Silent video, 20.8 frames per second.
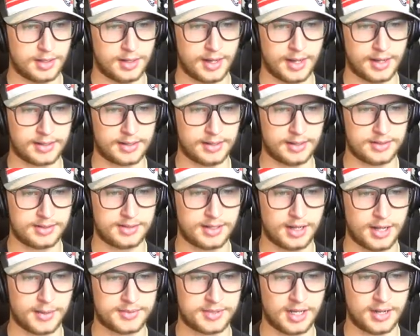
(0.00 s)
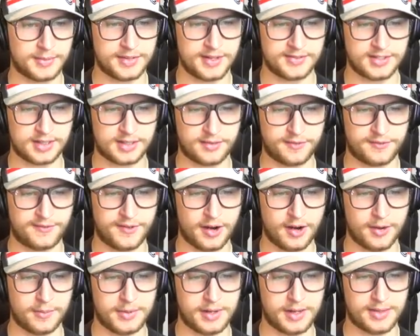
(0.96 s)
Konechny stops up, gives it to
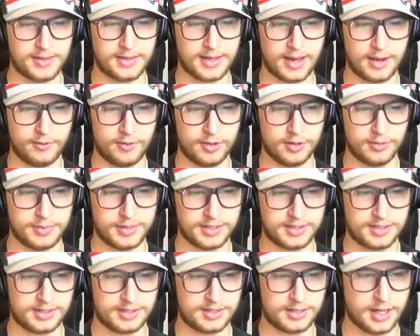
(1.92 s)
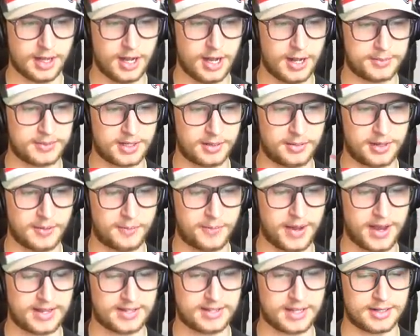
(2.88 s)
Farabee. That will be stopped. I'm going to
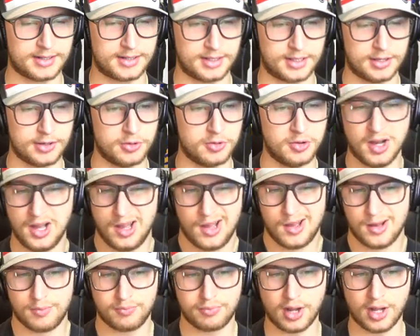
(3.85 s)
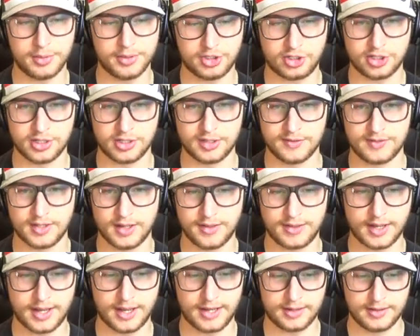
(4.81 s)
pass that to you. Probably shouldn't have
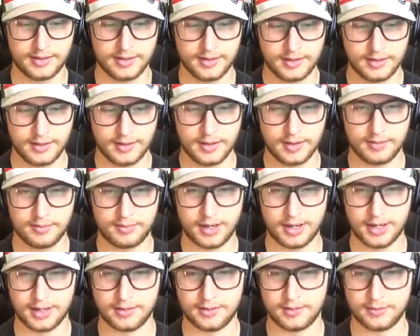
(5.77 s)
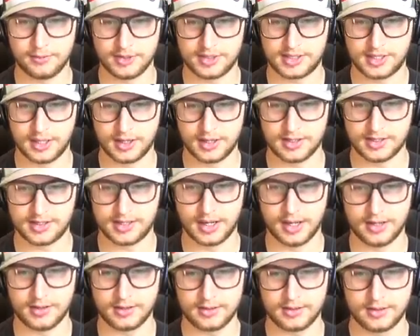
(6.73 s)
done that, but what's done is
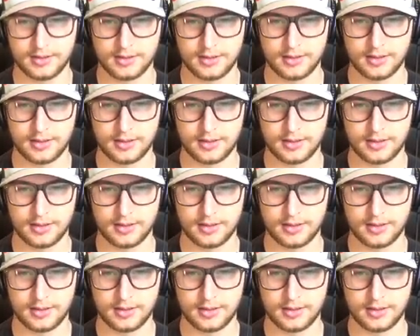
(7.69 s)
done.